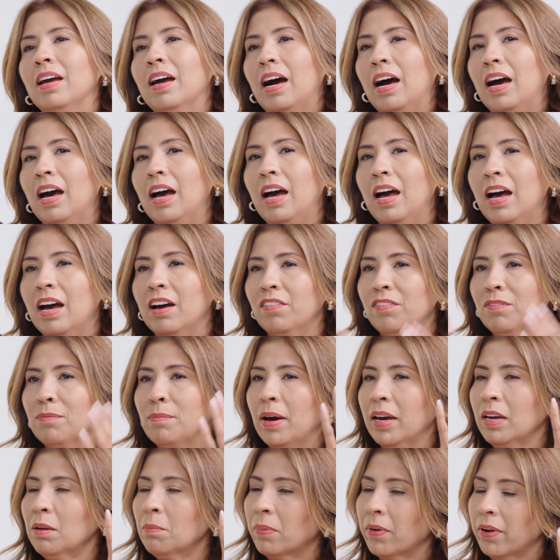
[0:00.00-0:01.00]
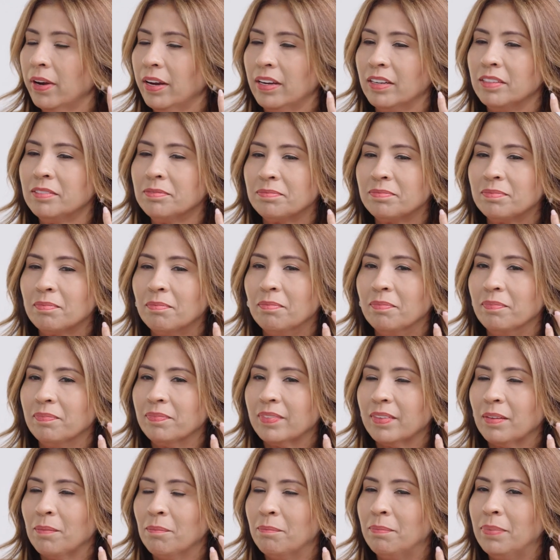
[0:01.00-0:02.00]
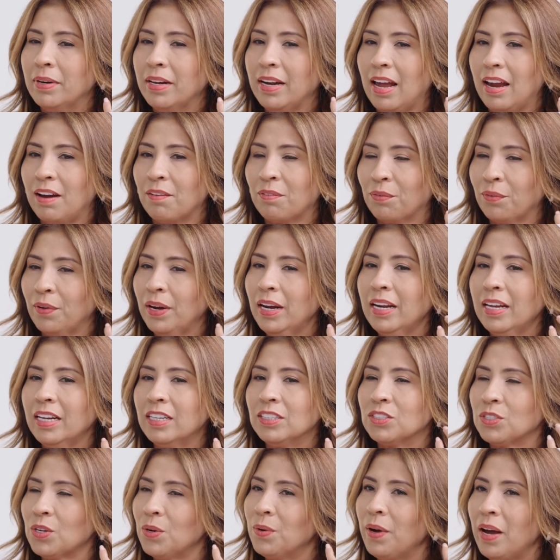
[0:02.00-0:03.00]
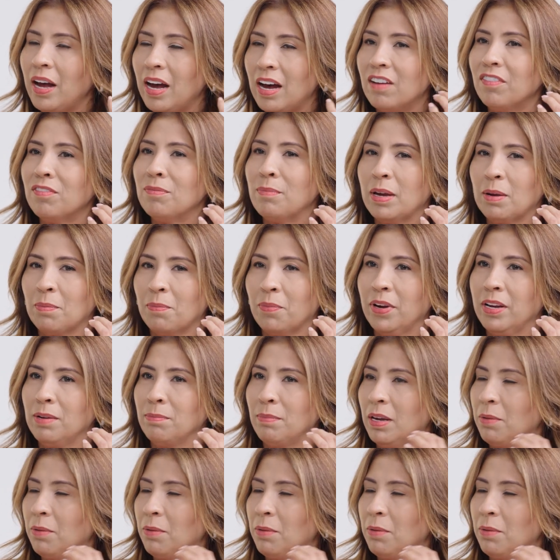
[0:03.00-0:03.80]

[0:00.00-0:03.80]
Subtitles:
I have my brain, but I really don't have my brain.